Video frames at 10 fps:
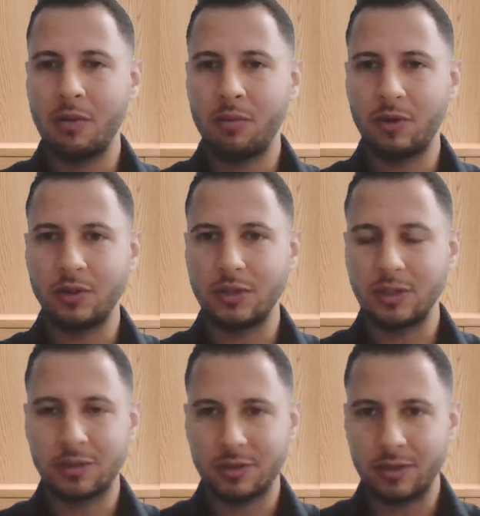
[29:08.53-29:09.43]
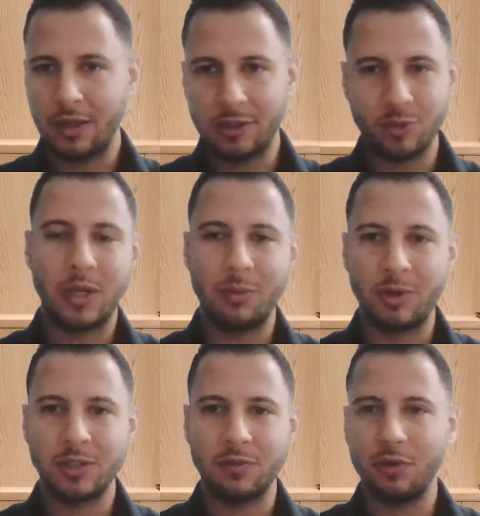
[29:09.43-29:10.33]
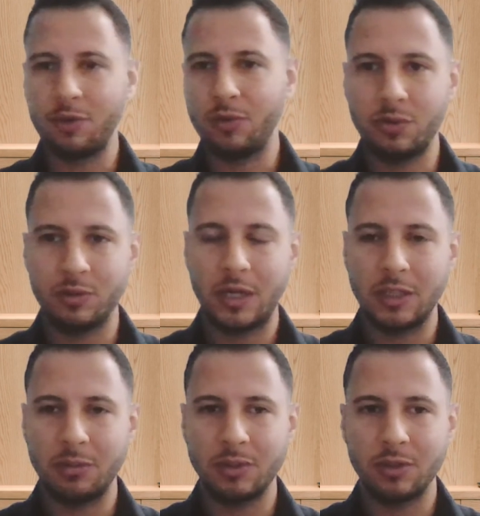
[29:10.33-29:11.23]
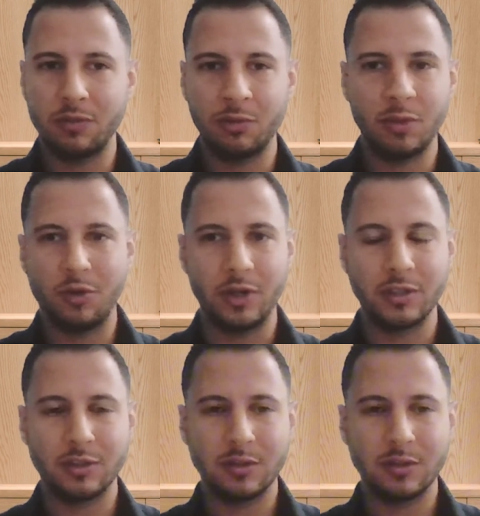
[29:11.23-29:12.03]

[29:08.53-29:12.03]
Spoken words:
because it's 20% for you, 80% for me, or not?